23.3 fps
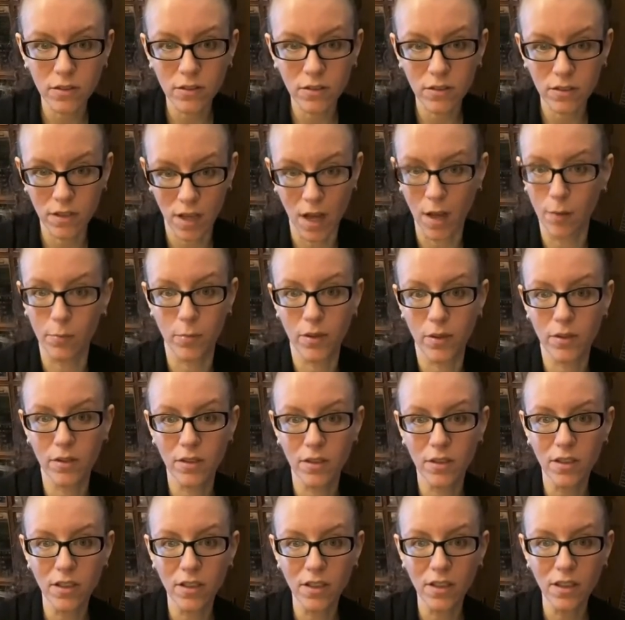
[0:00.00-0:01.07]
cup.
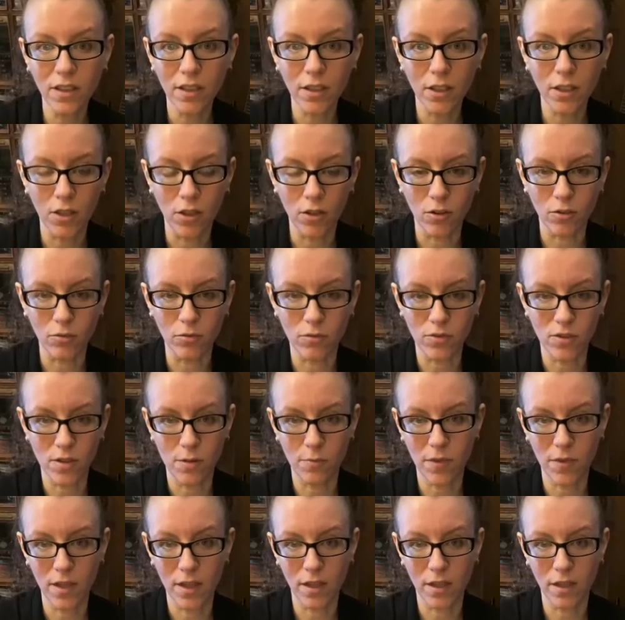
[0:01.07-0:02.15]

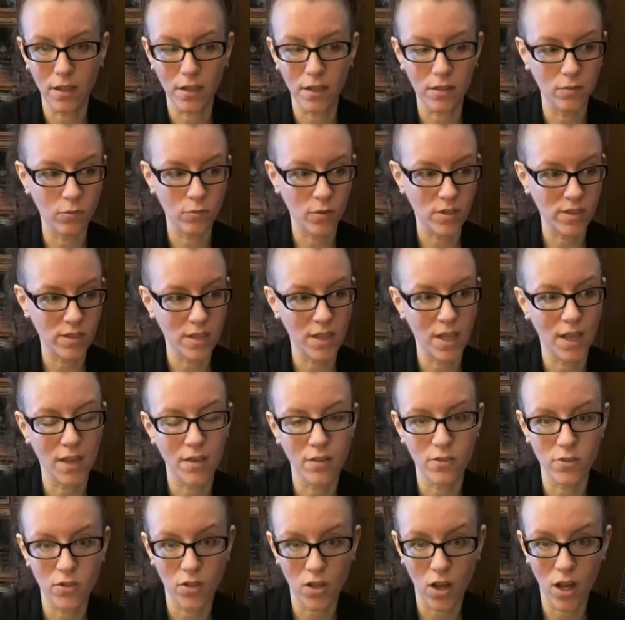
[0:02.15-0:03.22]
Something, once again,
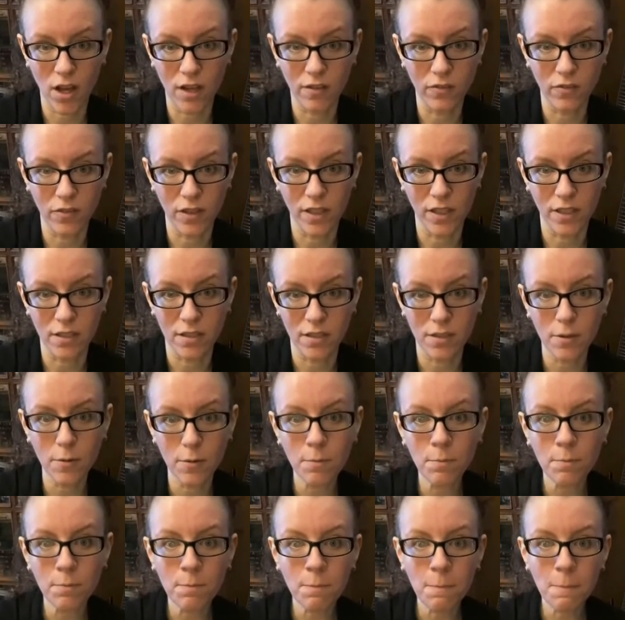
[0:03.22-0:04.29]
there's a conflict.
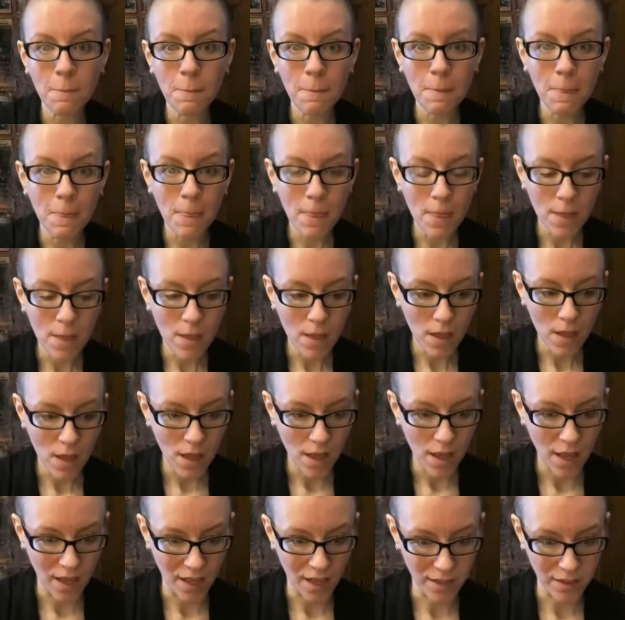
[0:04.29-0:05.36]

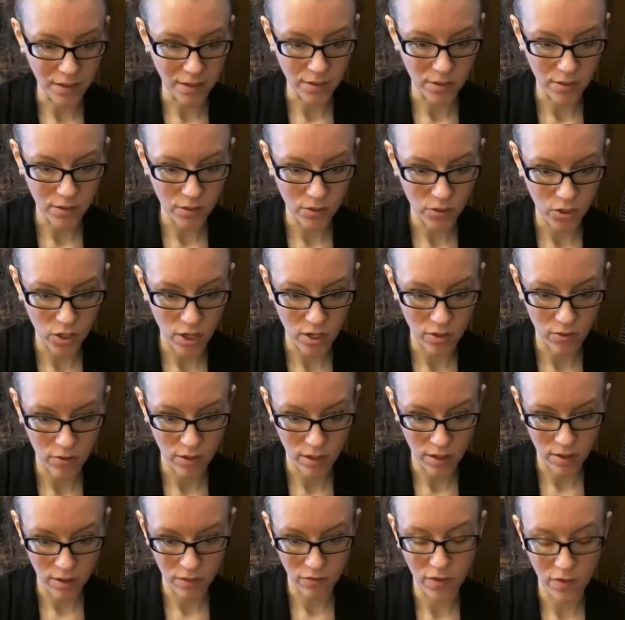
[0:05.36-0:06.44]
And generally,
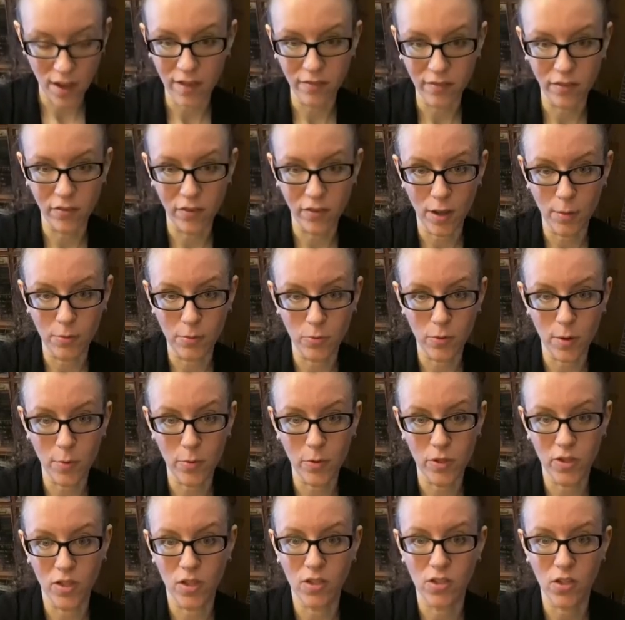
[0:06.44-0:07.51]
the Five of Cups
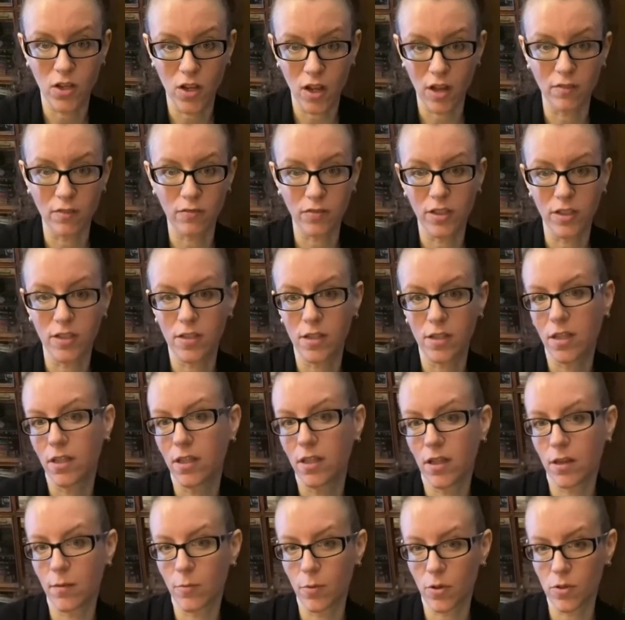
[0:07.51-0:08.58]
represents a conflict in
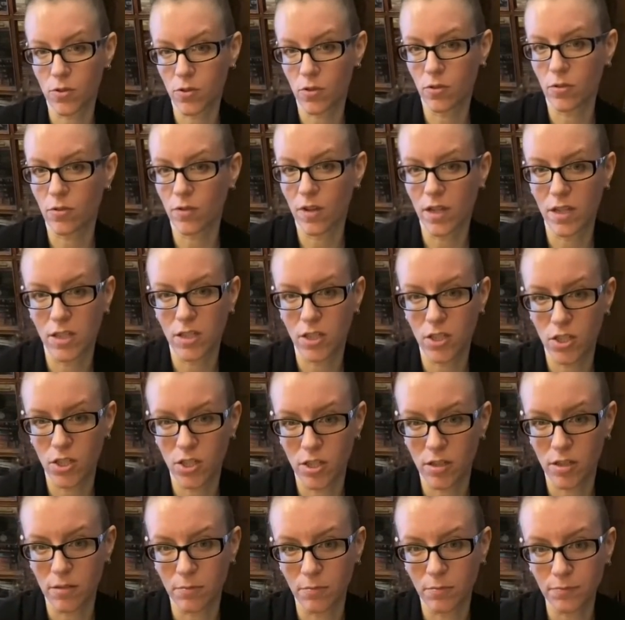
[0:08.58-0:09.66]
like a personal
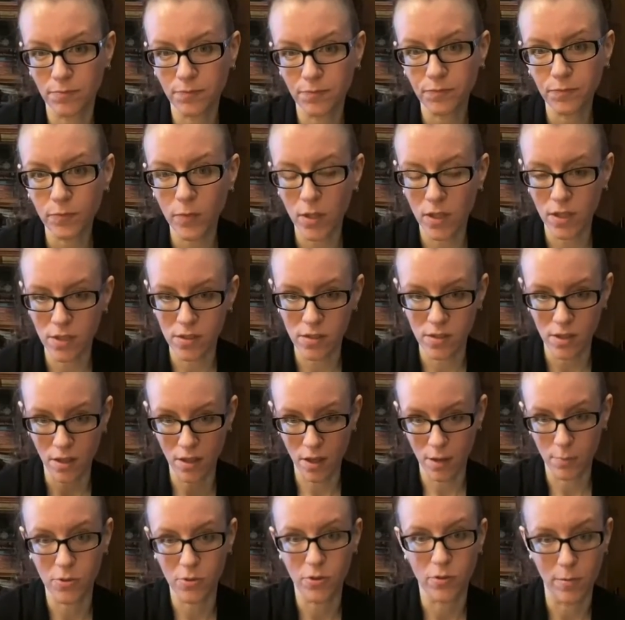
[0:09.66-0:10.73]
relationship because the
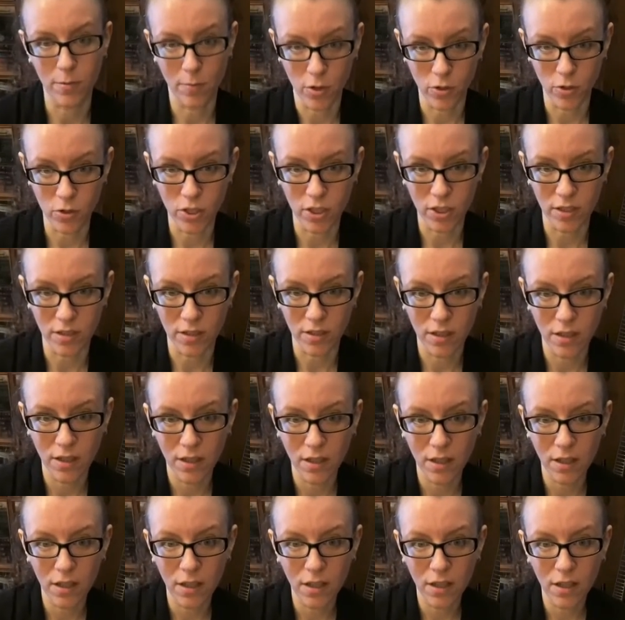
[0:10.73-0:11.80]
cups are
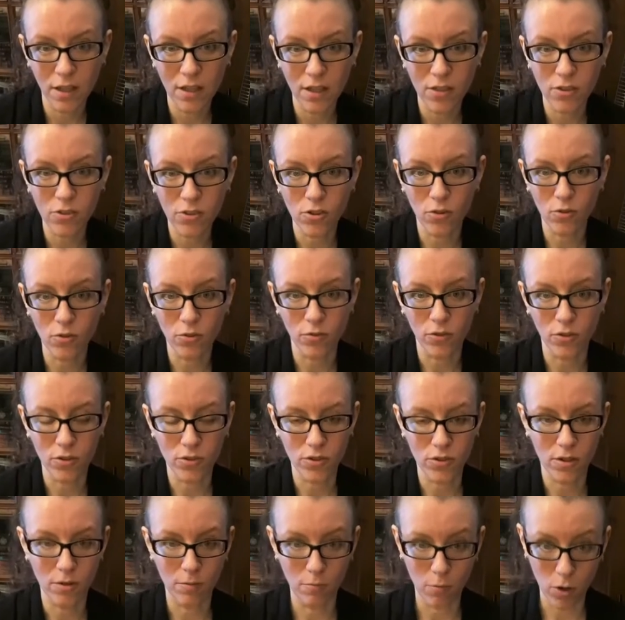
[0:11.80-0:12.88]
emotion. So there's
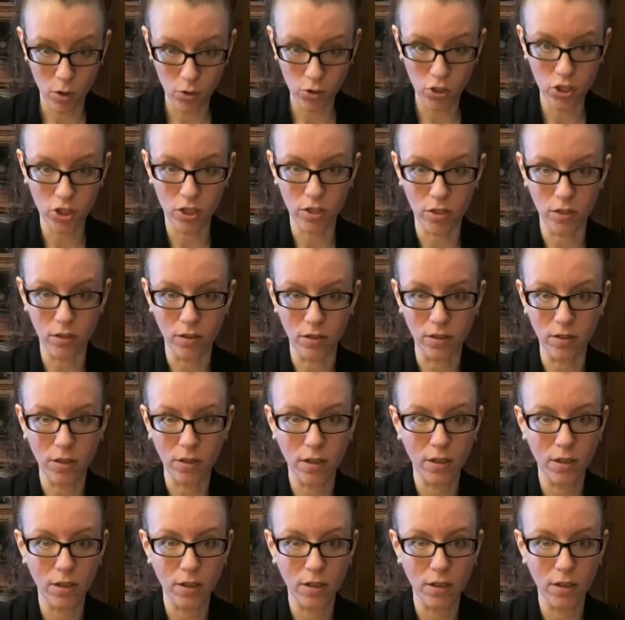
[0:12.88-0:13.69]
an emotional